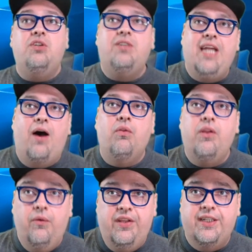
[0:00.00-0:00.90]
you
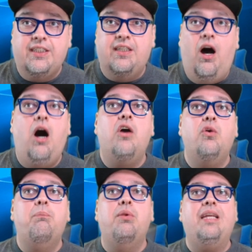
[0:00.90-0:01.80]
download this, the
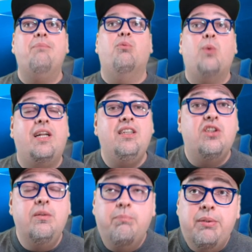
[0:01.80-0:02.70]
AutoBleem Ready
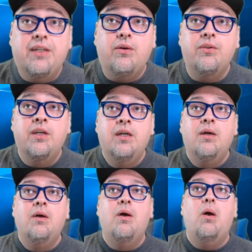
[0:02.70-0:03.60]
to Build
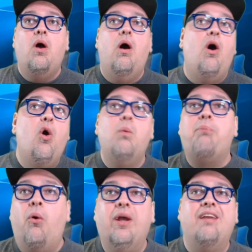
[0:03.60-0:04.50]

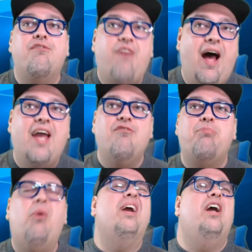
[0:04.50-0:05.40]

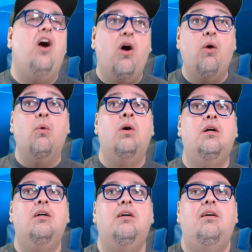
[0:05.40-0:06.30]
0.5.0
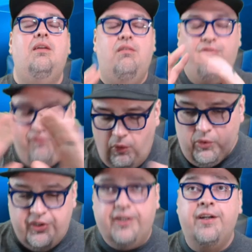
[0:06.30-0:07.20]

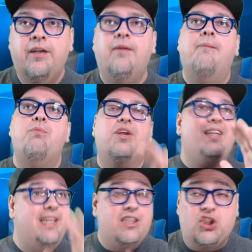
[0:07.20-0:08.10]
folder, you're going
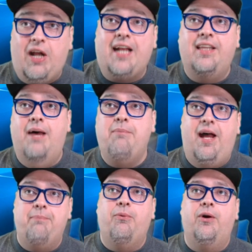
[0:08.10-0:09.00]
to extract that
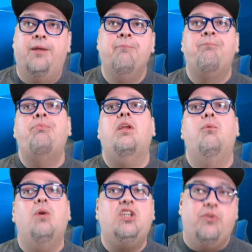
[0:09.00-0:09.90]
bad boy. And
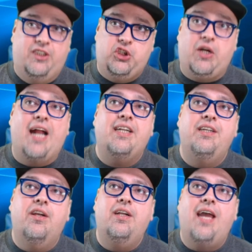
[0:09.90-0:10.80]
once you extract it,
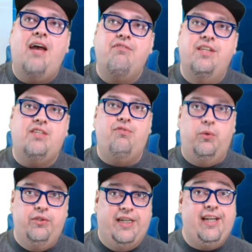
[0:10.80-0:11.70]
you're going to have this
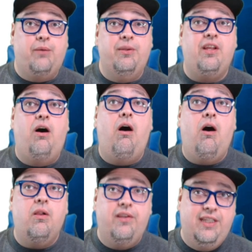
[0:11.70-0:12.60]
folder here with
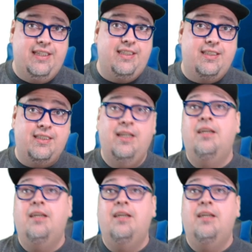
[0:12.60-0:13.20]
all of these